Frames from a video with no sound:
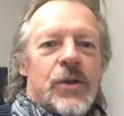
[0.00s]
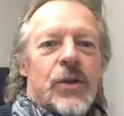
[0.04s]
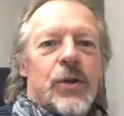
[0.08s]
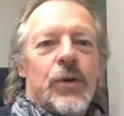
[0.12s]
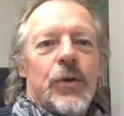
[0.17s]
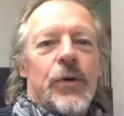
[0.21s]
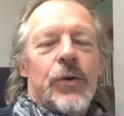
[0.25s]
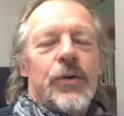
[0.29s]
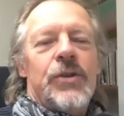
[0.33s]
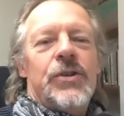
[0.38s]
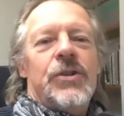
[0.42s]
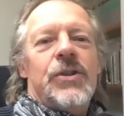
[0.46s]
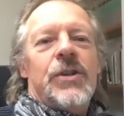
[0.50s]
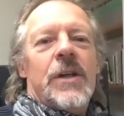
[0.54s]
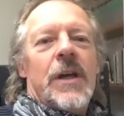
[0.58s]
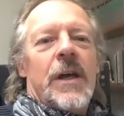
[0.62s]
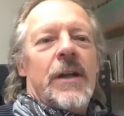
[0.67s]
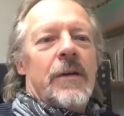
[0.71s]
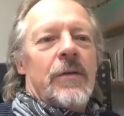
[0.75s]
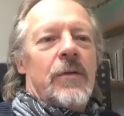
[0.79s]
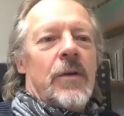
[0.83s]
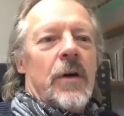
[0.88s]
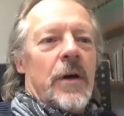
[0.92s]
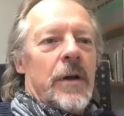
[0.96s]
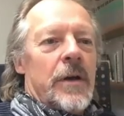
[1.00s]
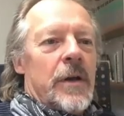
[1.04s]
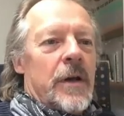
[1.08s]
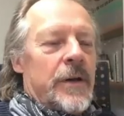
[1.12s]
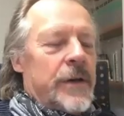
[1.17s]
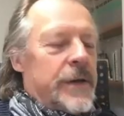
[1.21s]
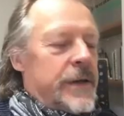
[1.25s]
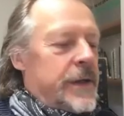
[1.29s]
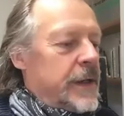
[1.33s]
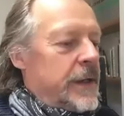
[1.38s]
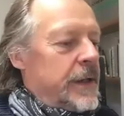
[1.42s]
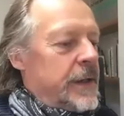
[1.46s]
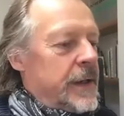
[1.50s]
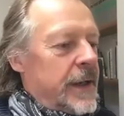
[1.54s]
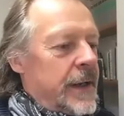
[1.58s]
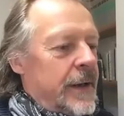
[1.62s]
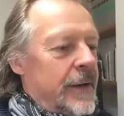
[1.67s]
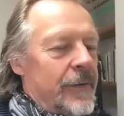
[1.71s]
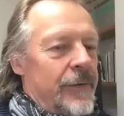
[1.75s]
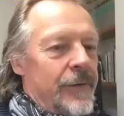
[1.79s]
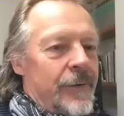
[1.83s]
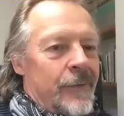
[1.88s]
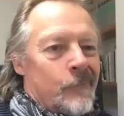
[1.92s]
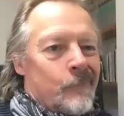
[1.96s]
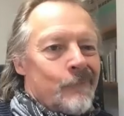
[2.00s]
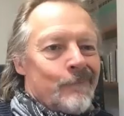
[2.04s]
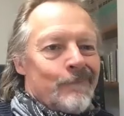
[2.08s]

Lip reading: chords, and I've got an idea now of